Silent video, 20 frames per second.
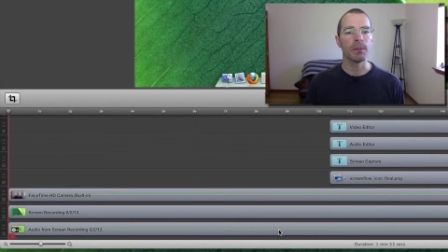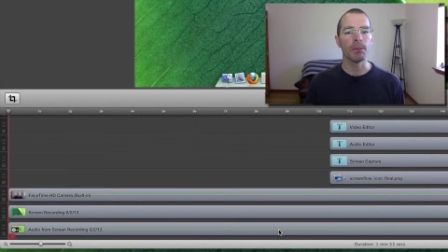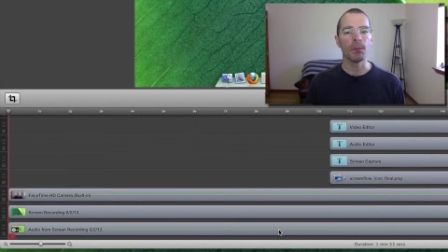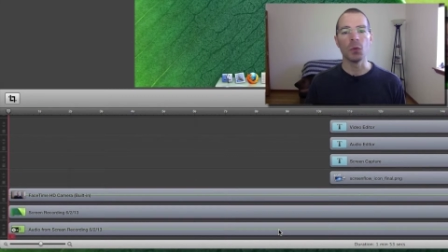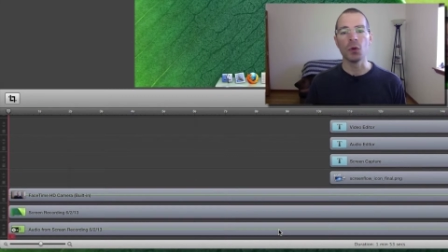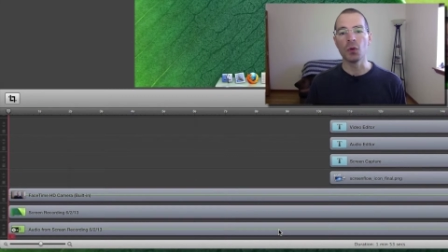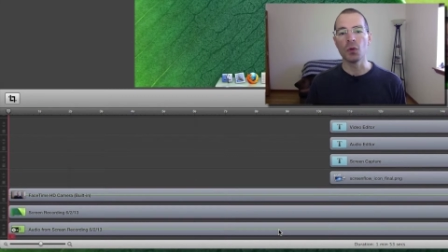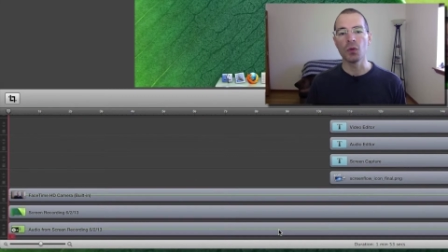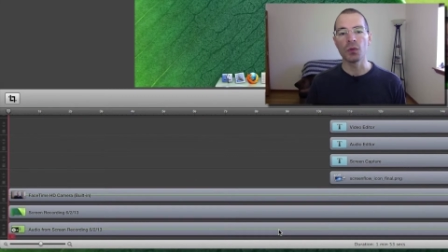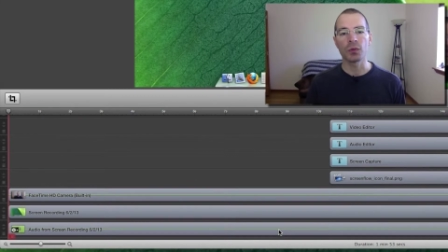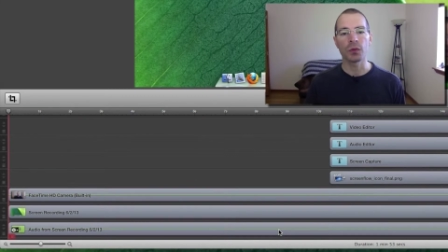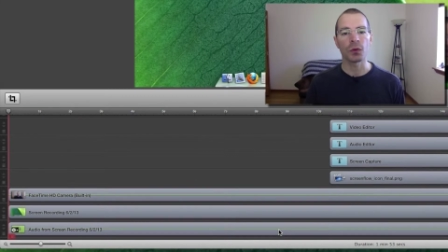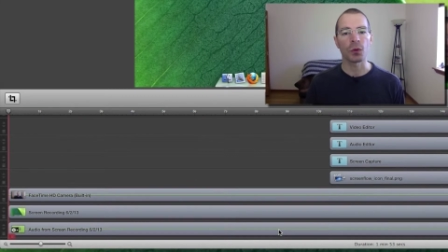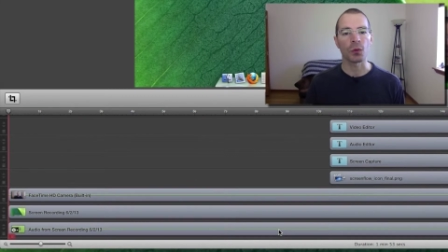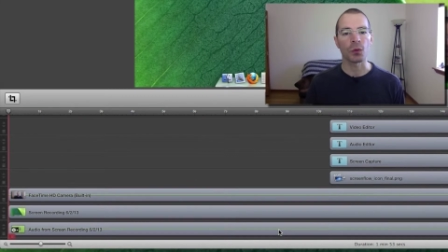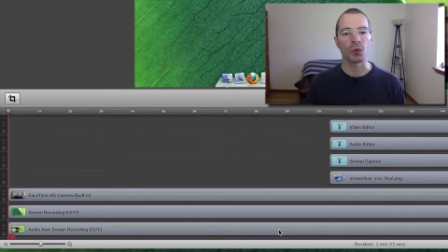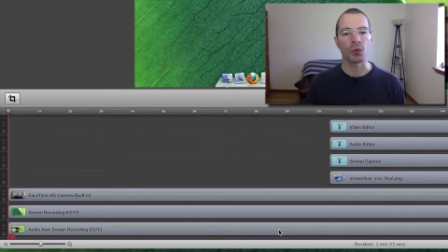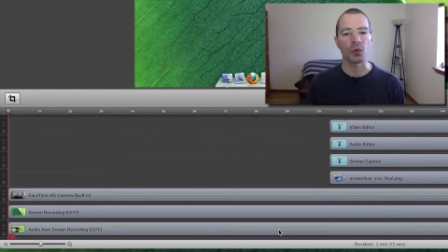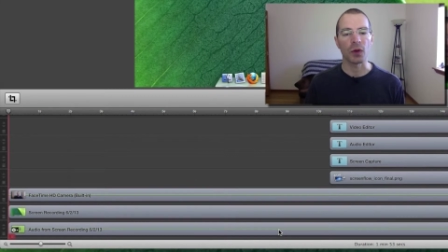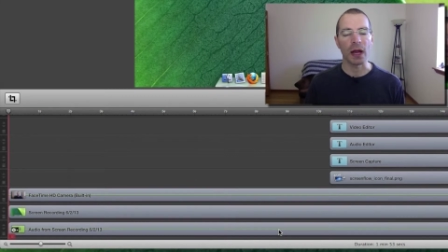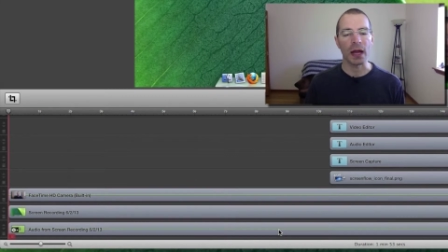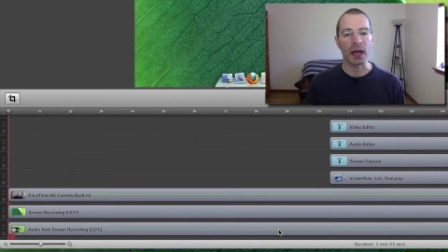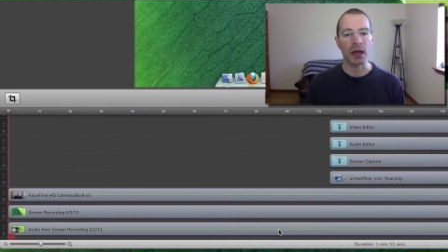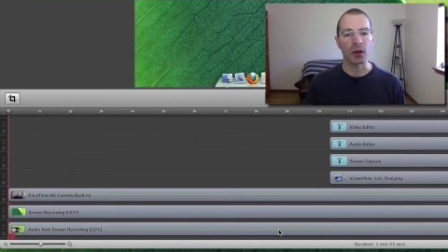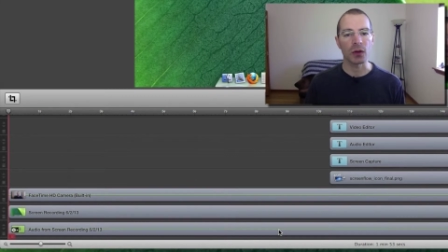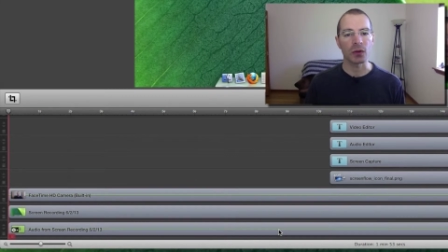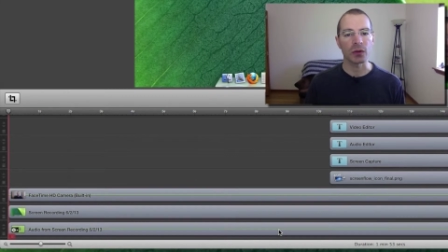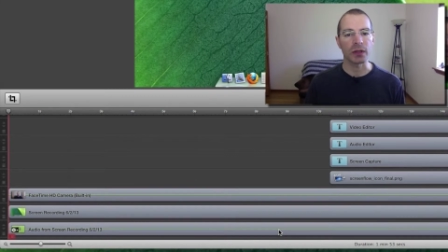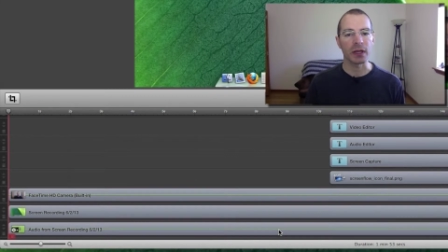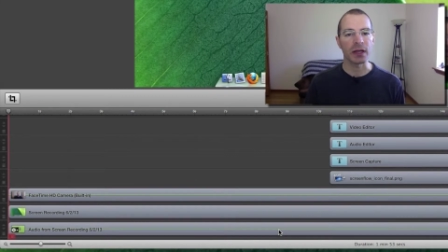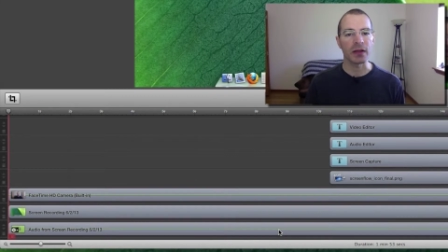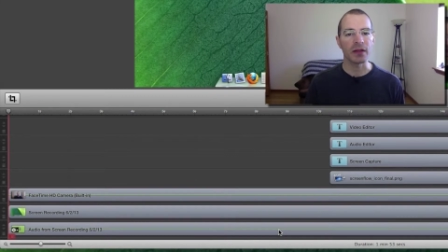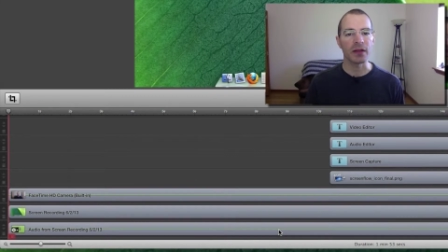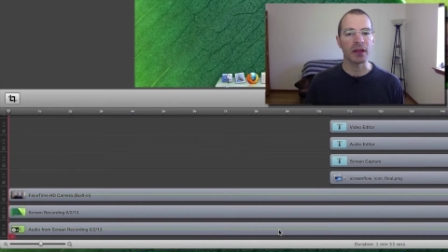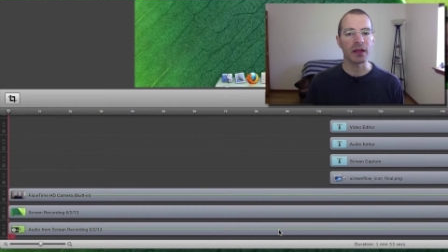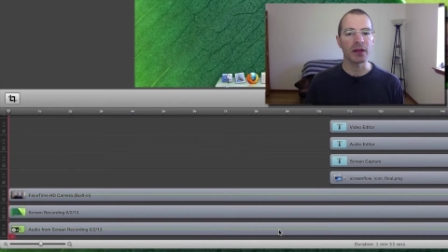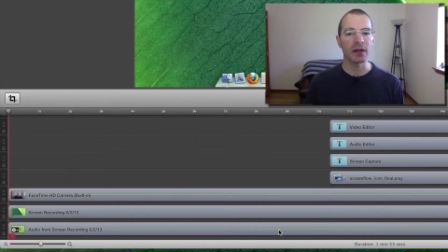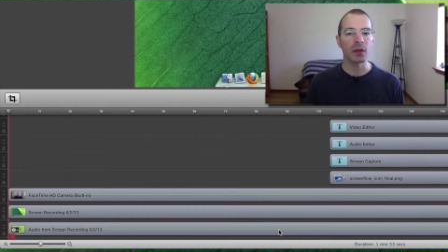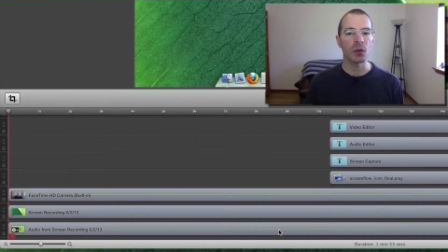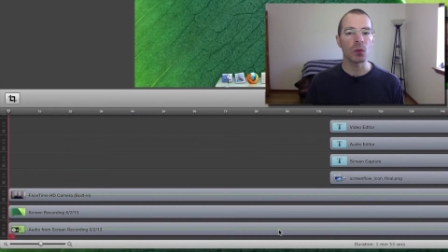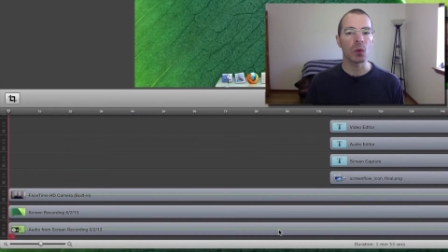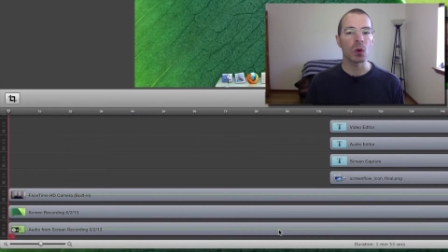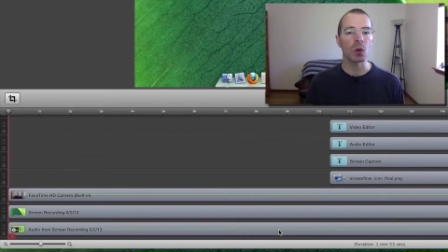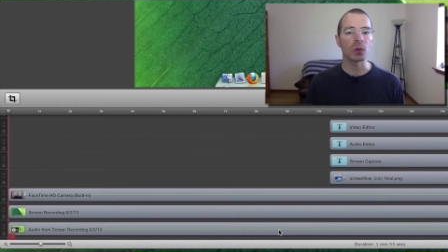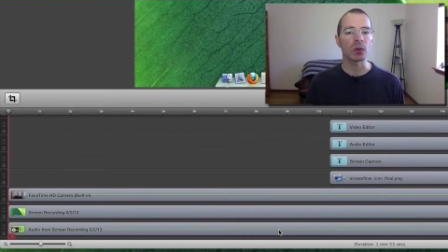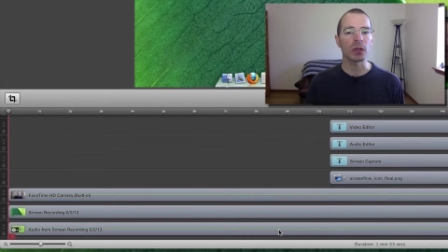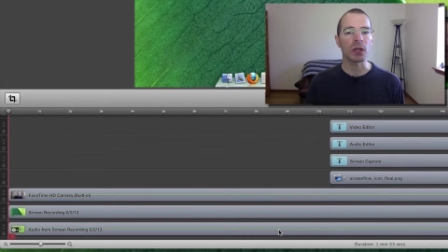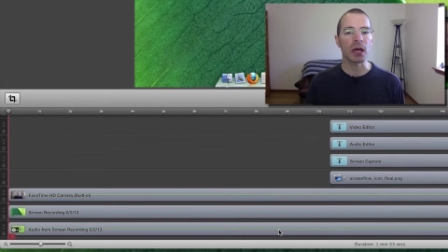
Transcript: moved around and then they won't